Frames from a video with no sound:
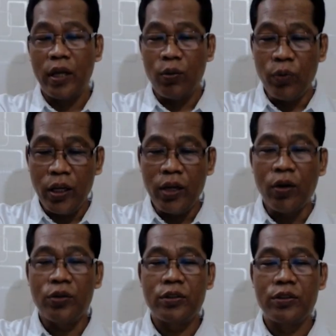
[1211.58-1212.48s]
We
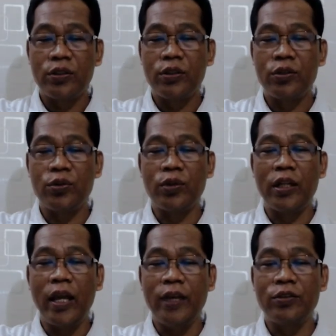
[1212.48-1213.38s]
go through the
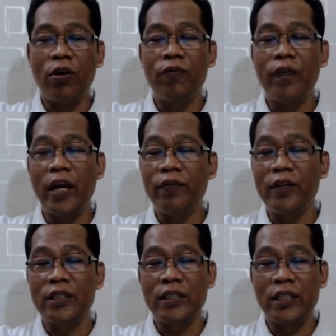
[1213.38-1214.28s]
days of
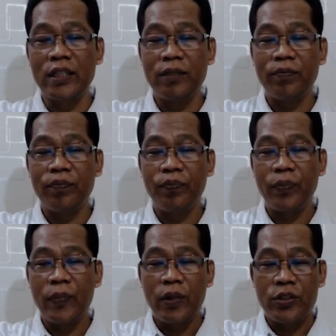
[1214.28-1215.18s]
adversity.
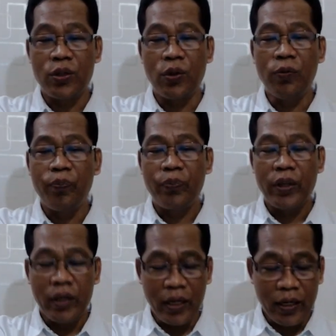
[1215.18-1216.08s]
So
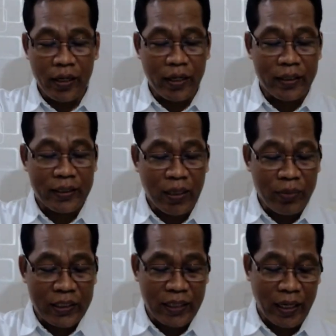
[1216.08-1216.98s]
here
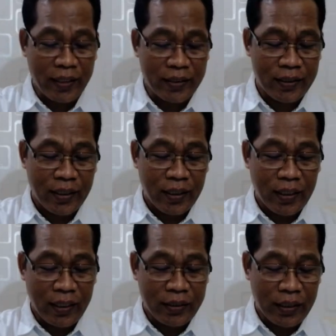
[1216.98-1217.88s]
Psalmist says,
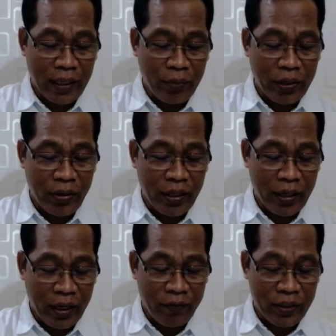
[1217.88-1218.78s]
let me read
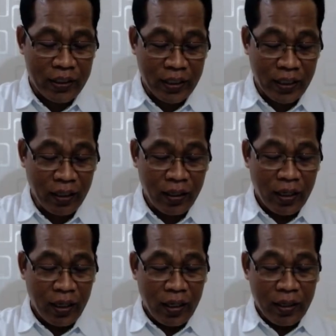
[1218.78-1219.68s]
again verse 13,
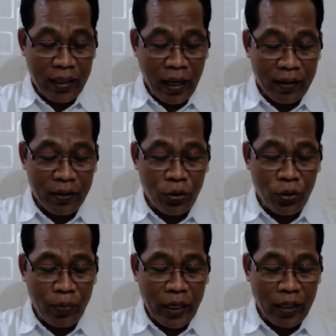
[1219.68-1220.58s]
that you
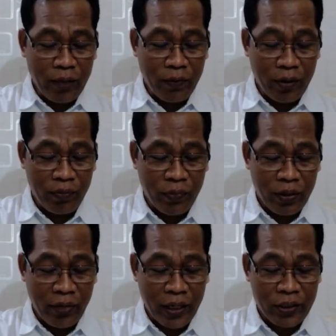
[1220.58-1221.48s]
may give him
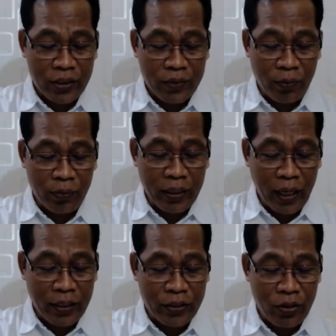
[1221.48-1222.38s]
rest from the
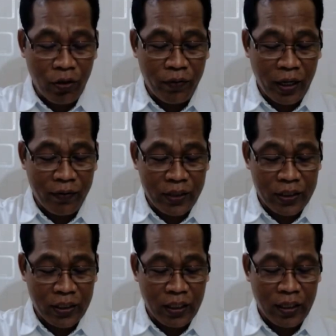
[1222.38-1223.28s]
days of
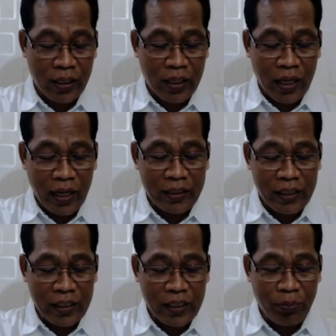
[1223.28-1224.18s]
adversity
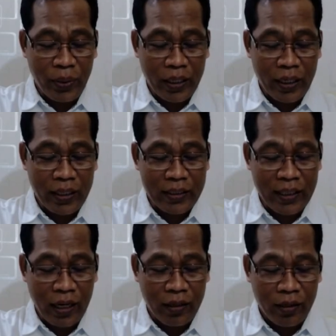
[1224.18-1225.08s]
until the pit is
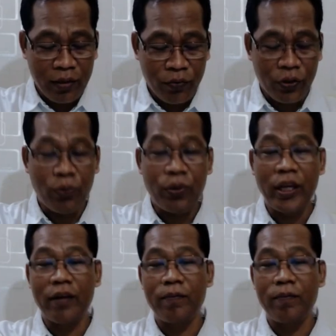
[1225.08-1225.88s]
dug for the wicked.